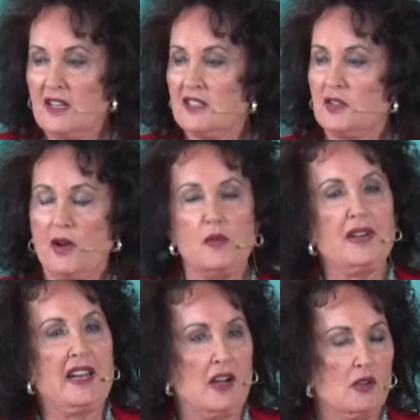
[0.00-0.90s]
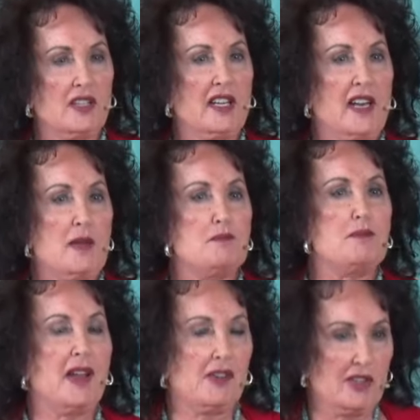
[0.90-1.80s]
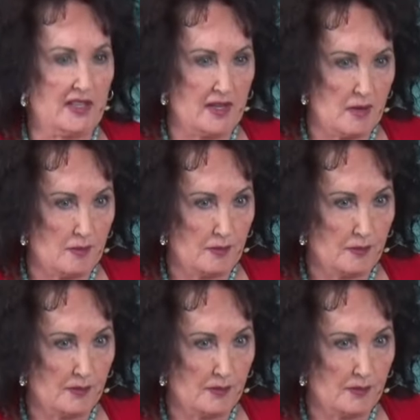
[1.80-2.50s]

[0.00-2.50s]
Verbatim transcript: So I went out and I buried them.